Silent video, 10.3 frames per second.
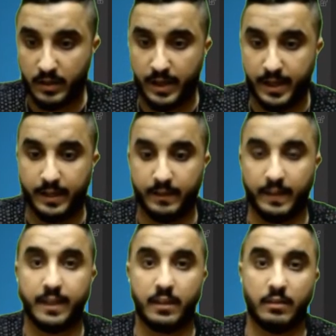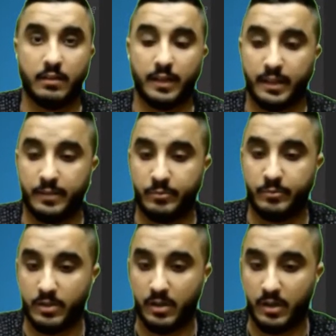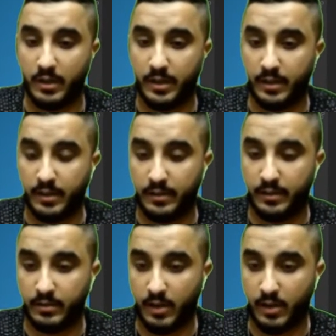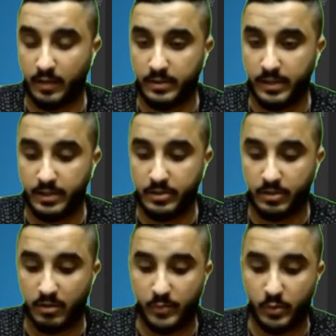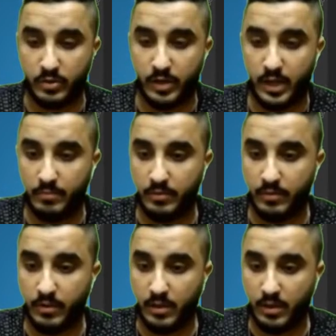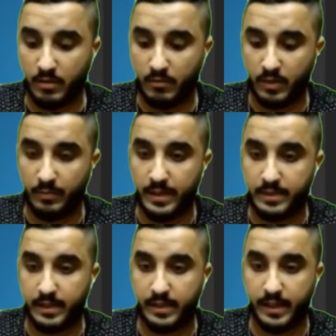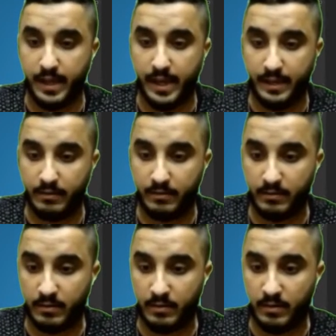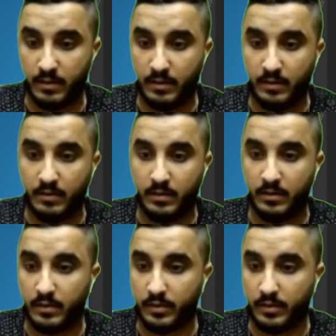And like that we saw in the documentation on Bootstrap, we're gonna paste it in the head. Okay.